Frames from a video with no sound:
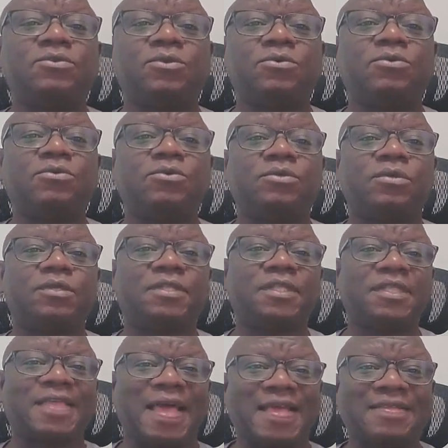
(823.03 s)
to
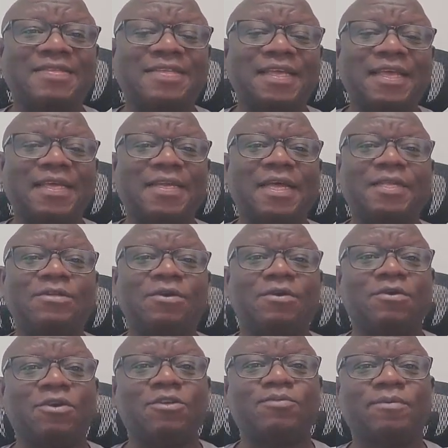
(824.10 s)
start thinking that your
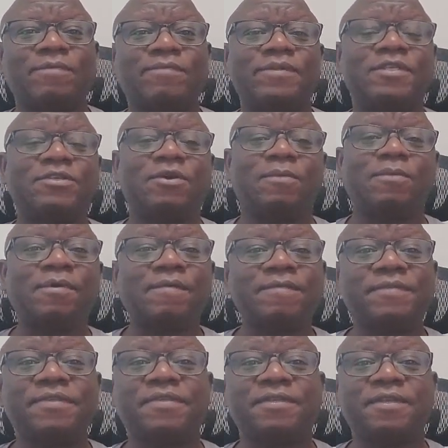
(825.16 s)
gross profit is your
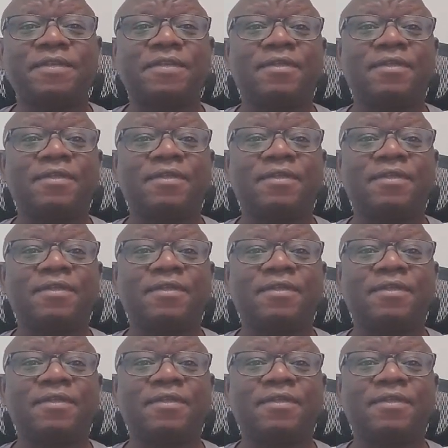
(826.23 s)
profit.